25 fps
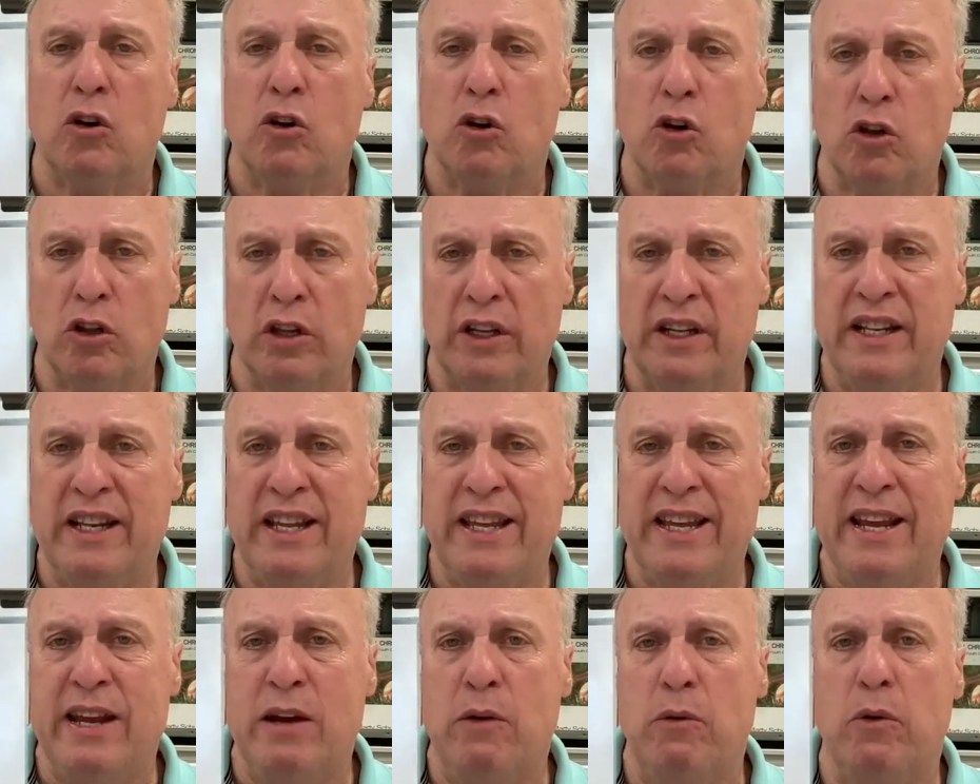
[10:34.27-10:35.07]
early in
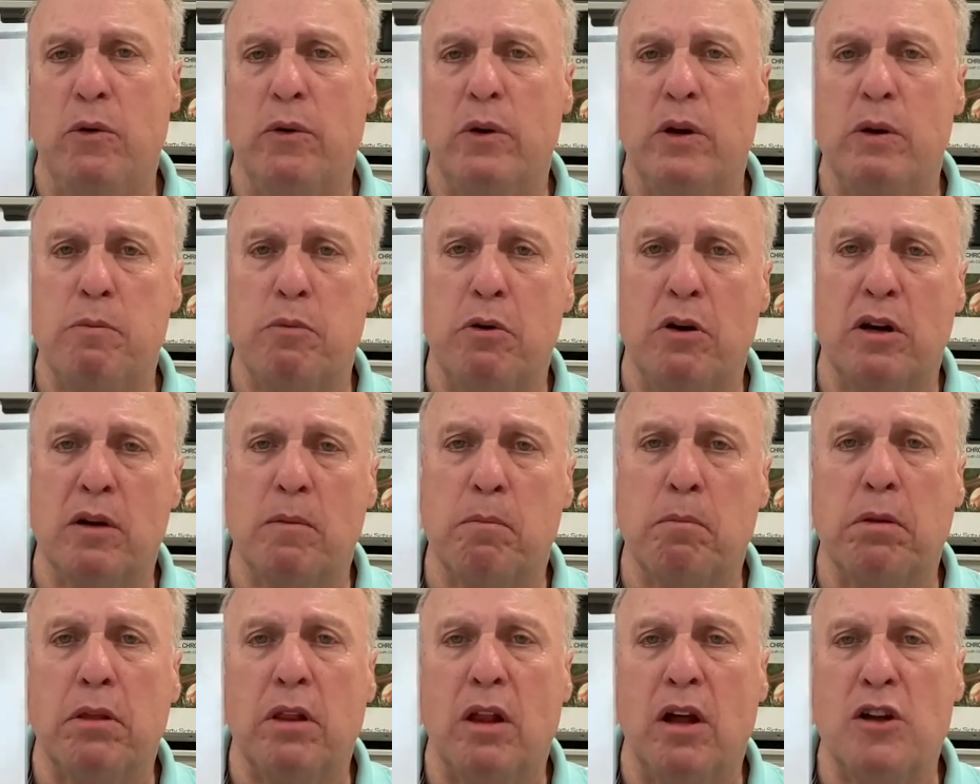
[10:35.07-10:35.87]
the year, where we put
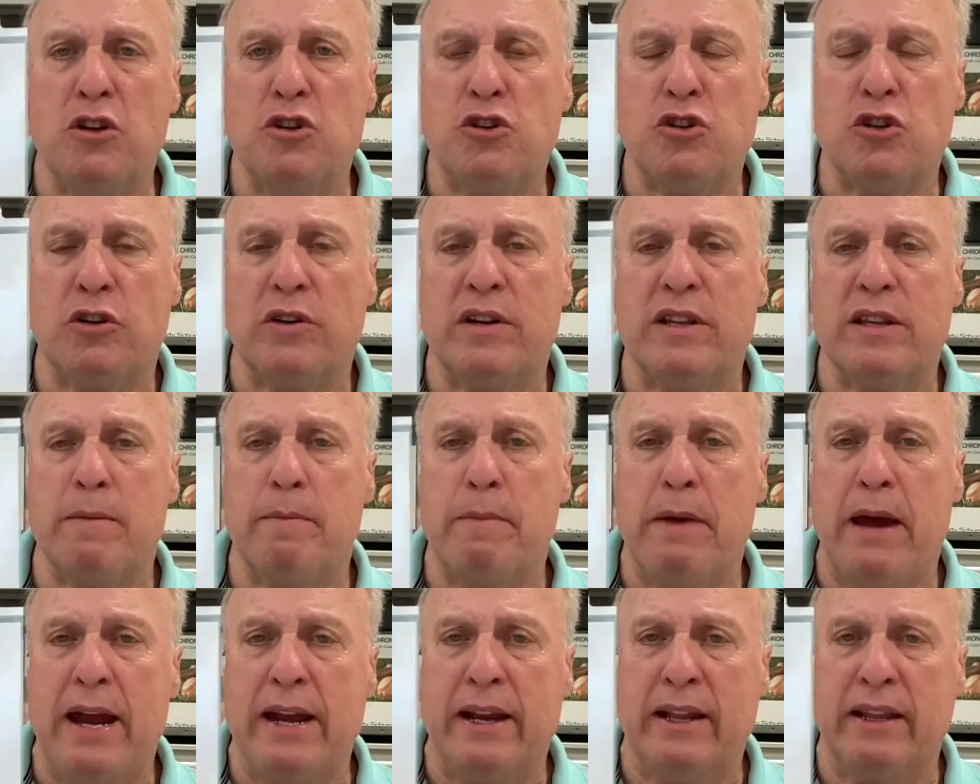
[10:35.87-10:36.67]
a plunger in the
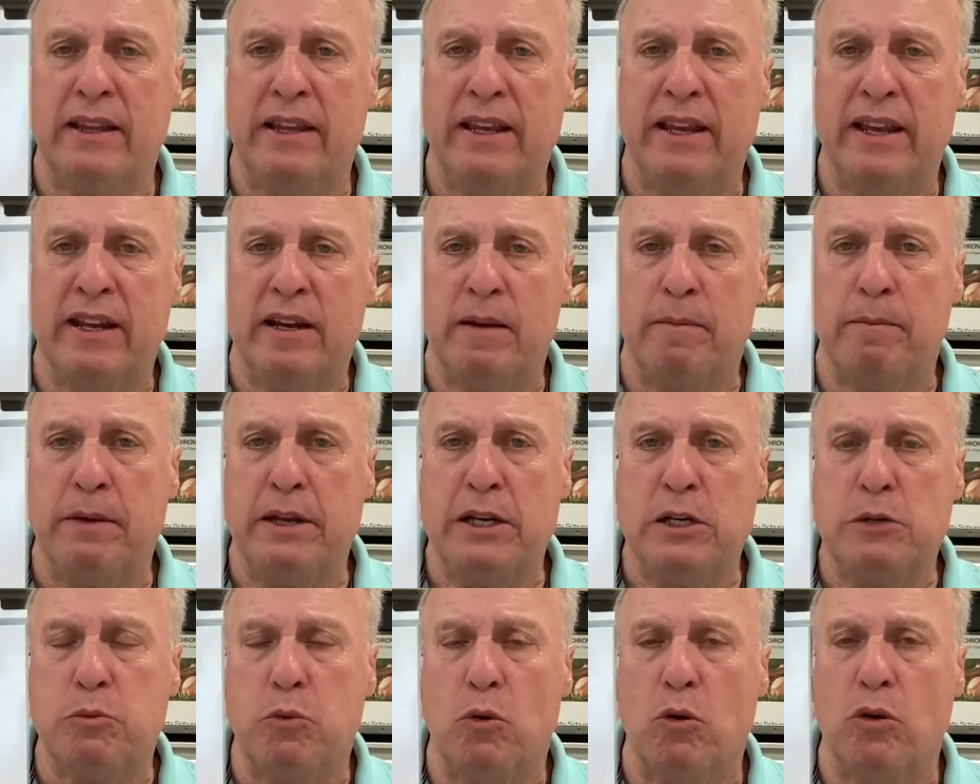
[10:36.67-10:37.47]
batting tee and a
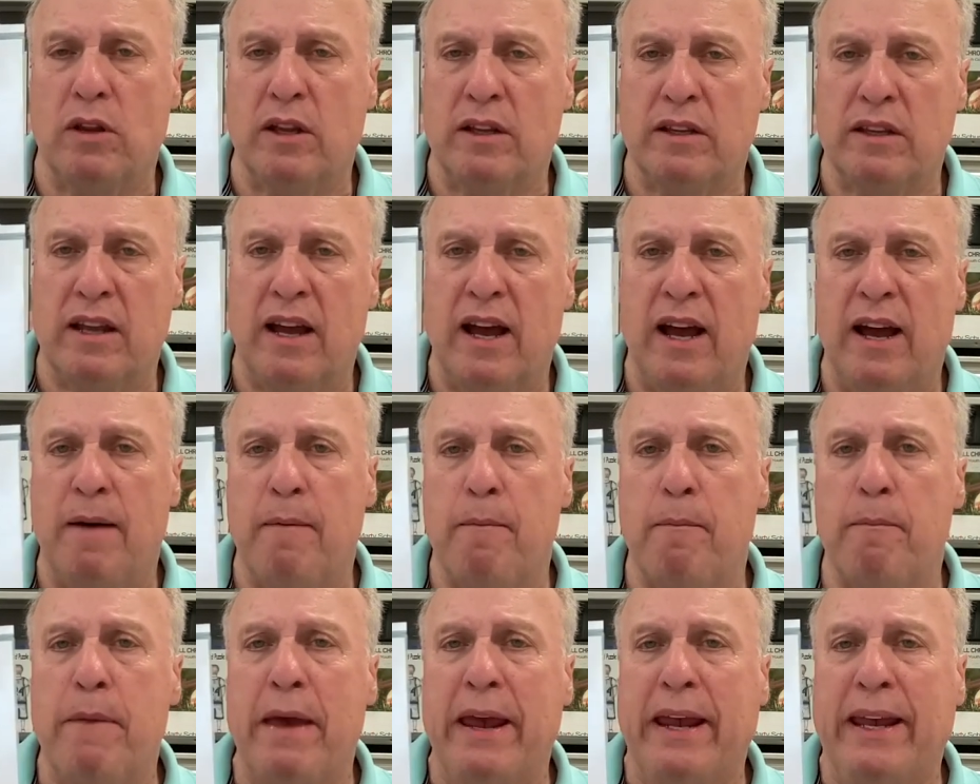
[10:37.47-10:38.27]
beach ball on
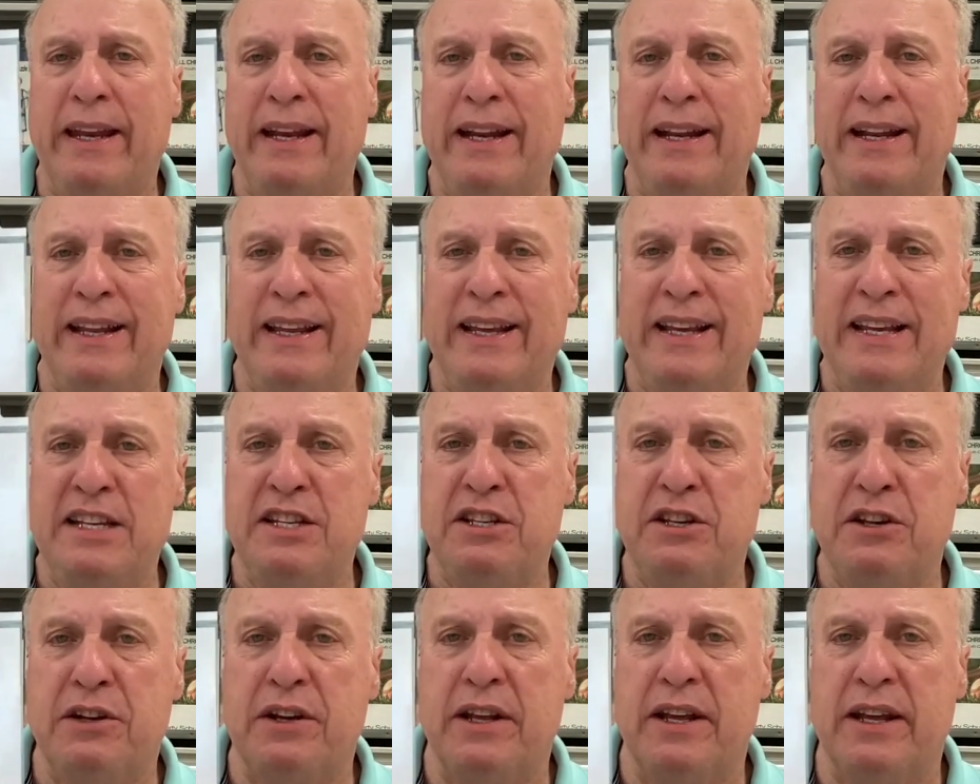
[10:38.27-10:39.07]
top, making it
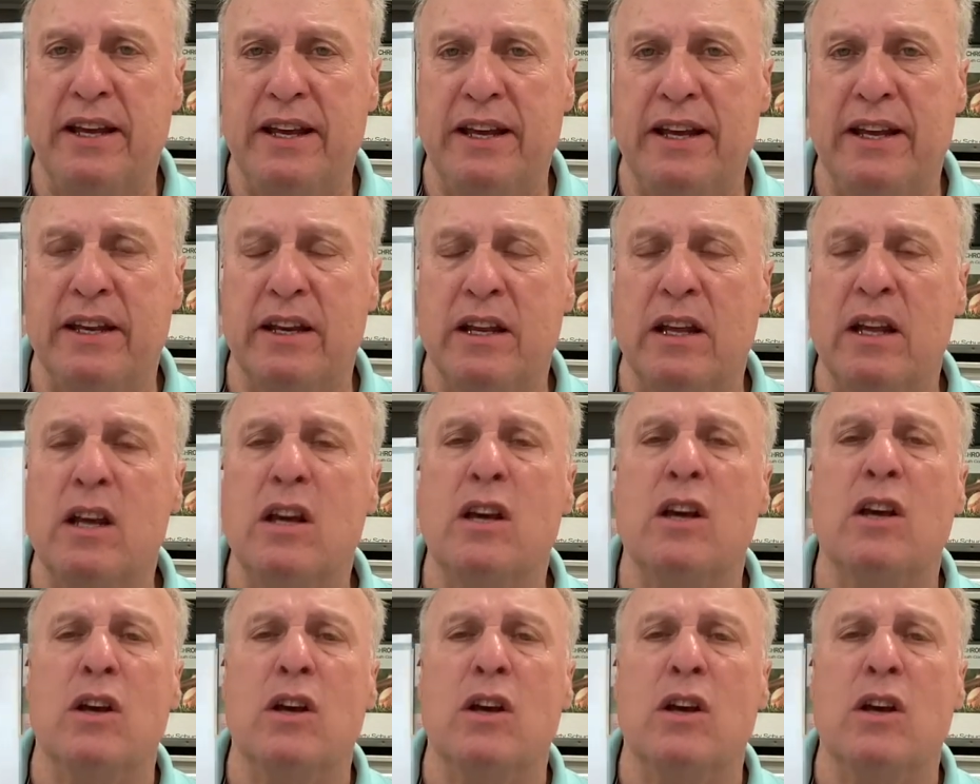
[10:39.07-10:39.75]
easier to hit.